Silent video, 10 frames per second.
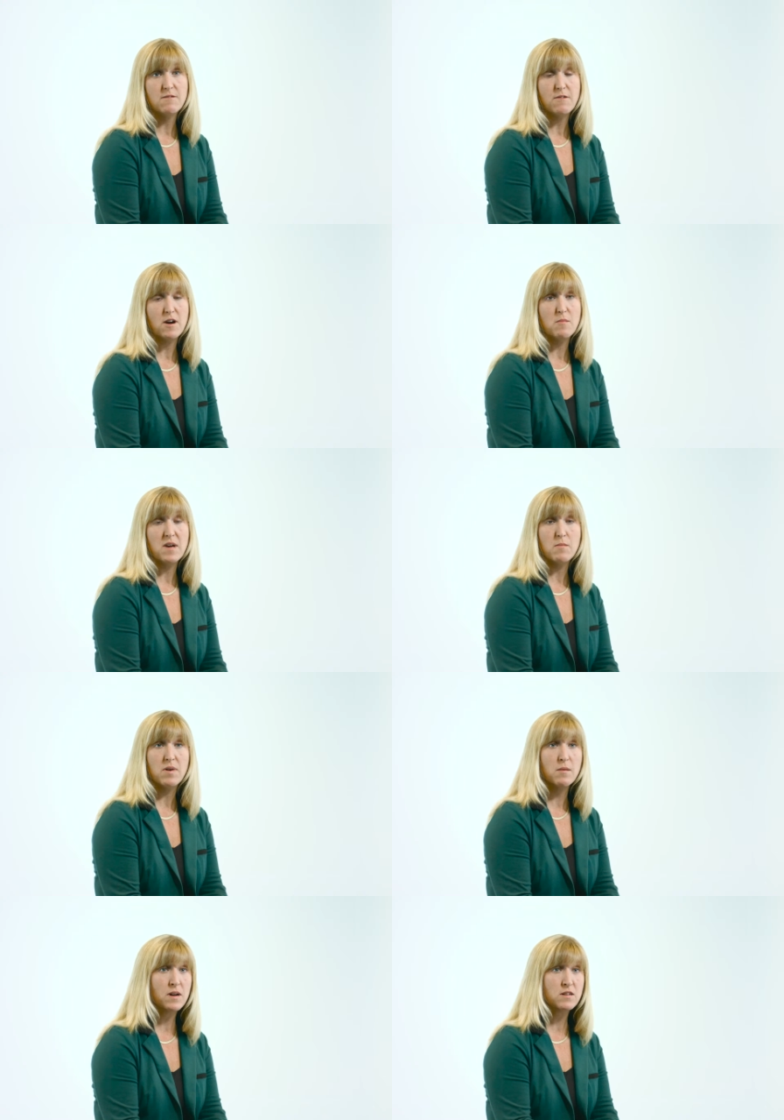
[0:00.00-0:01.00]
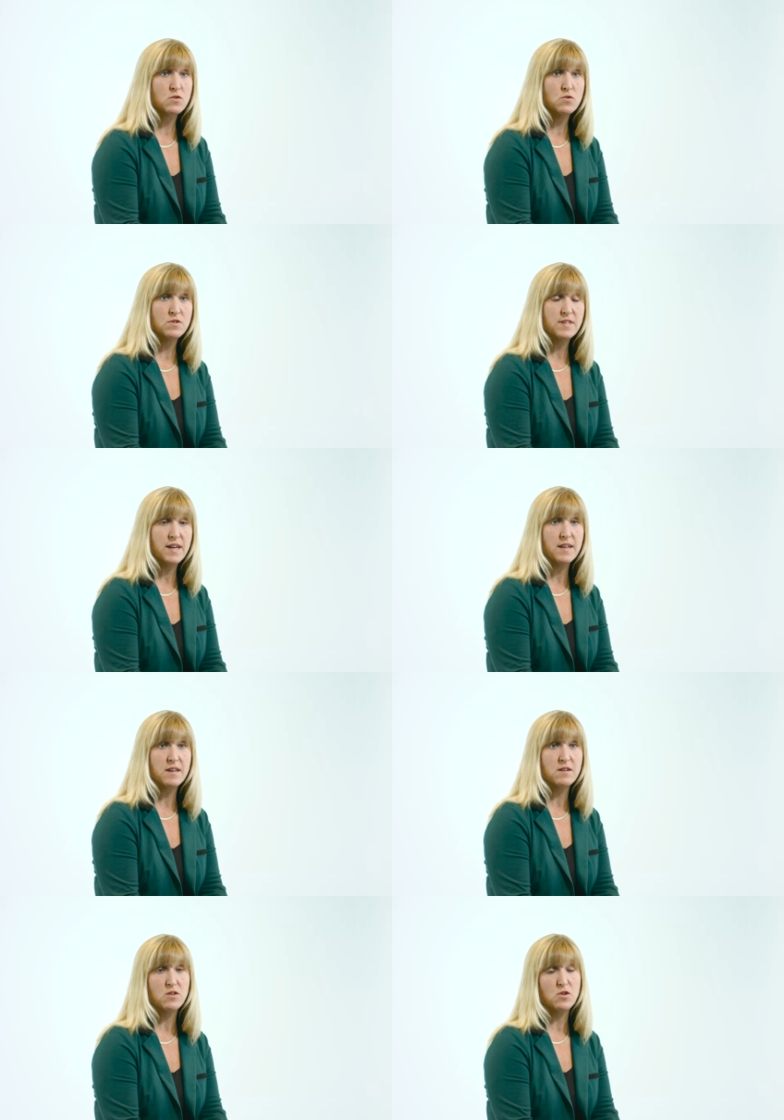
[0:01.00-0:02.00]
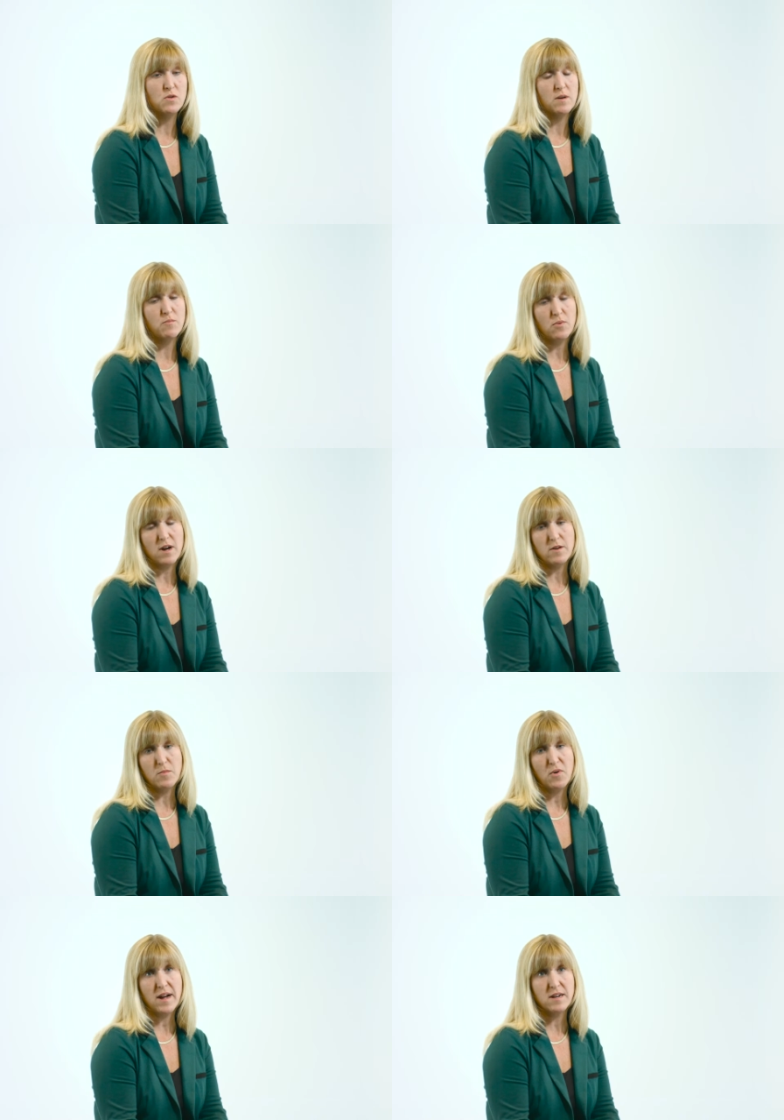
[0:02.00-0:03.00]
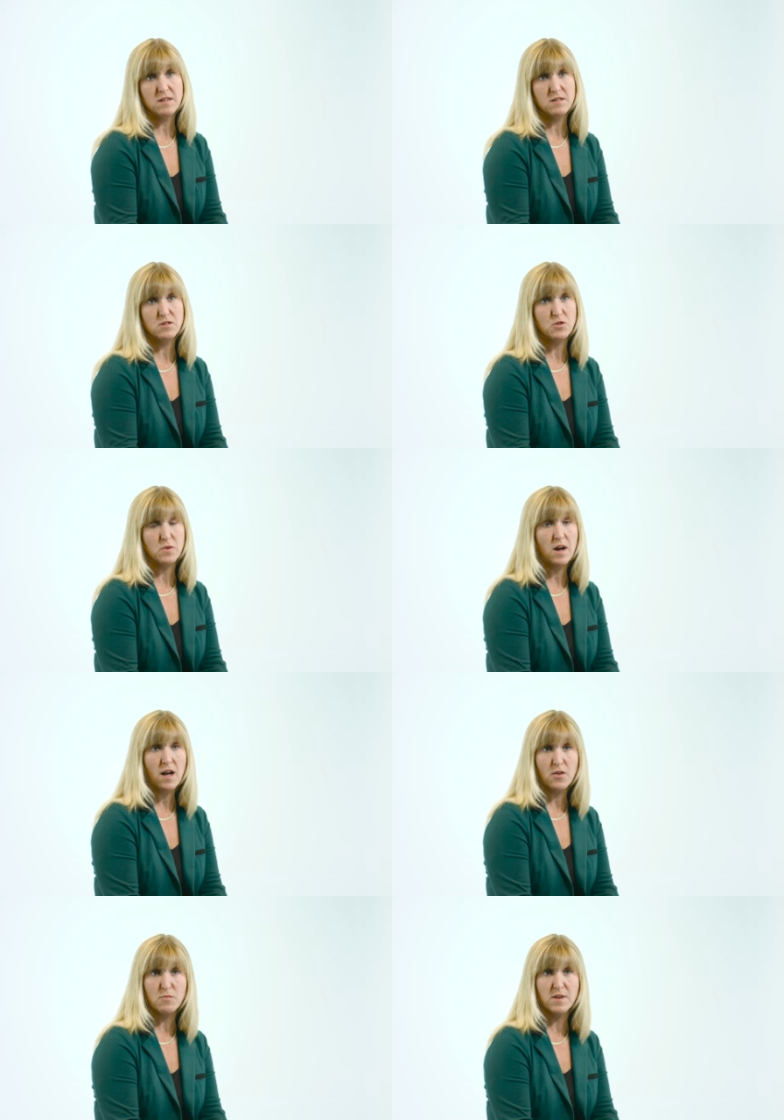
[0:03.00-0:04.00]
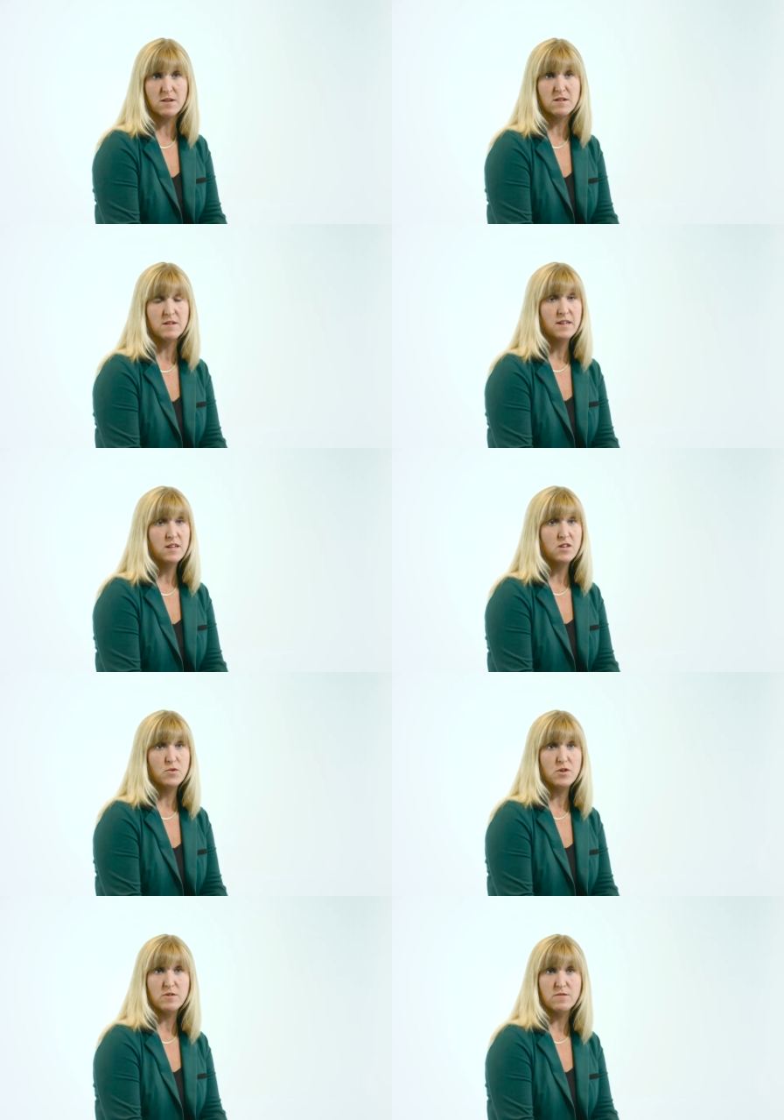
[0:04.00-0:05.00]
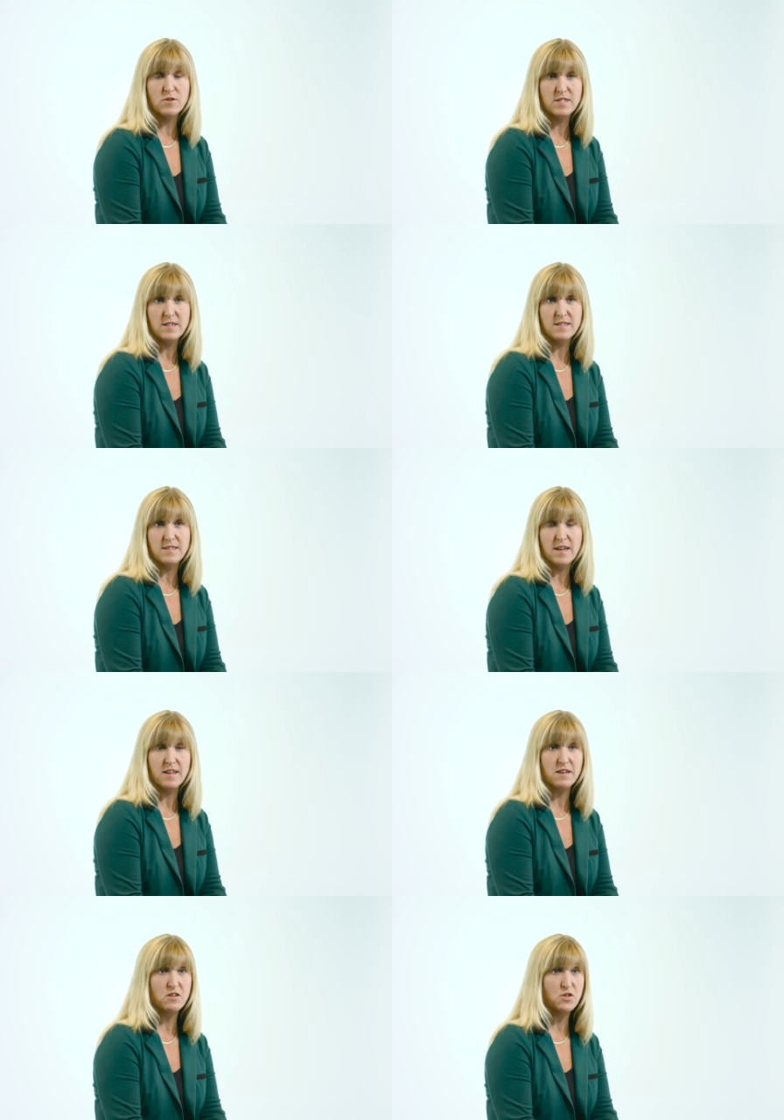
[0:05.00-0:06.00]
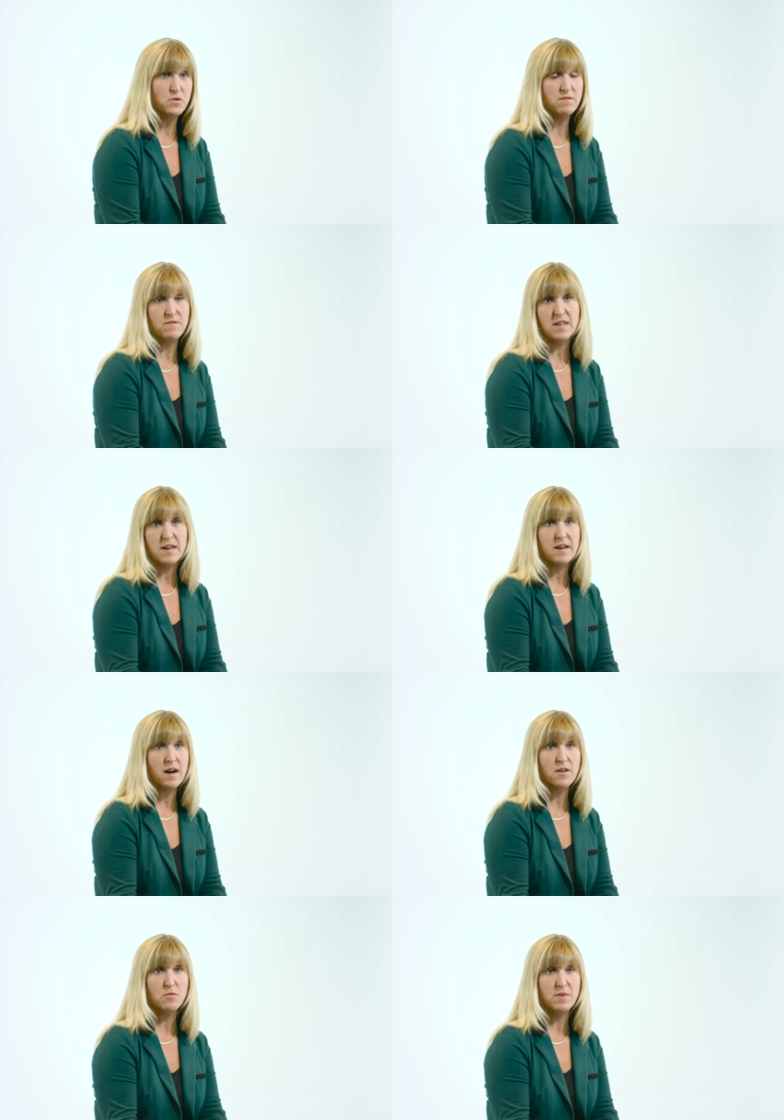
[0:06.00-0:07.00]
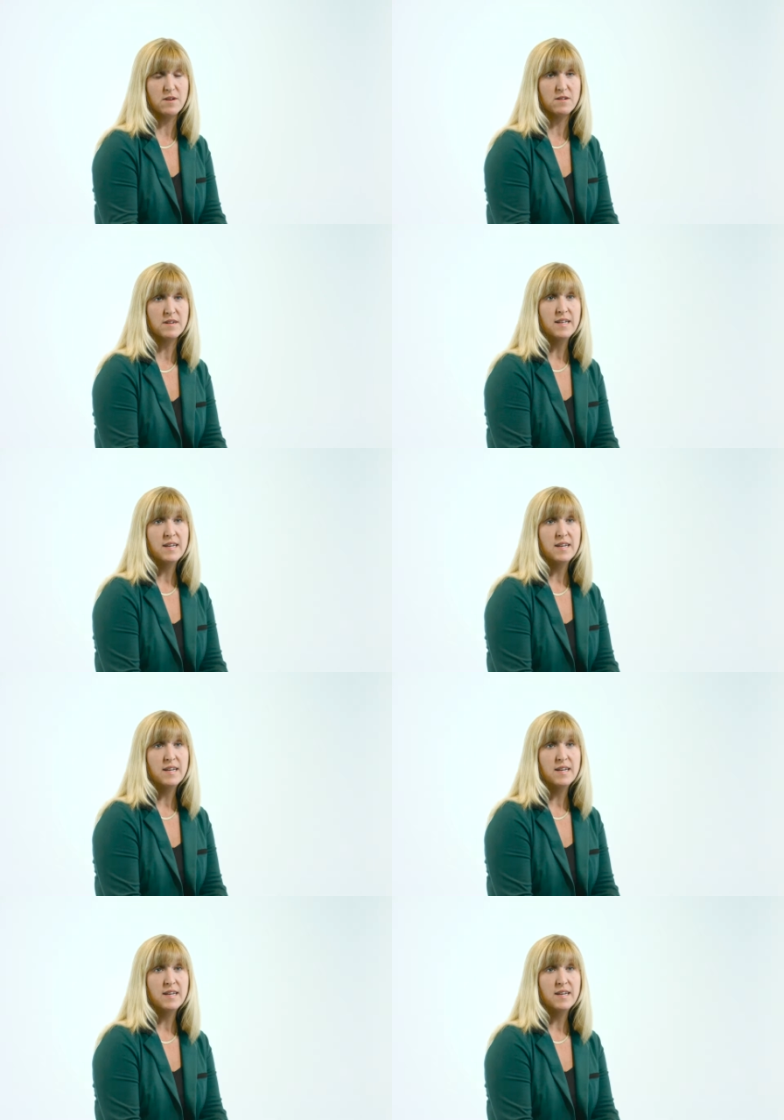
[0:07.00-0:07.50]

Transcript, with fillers: from a public school setting to a private practice, to a hospital, to a university setting, to a V A hospital.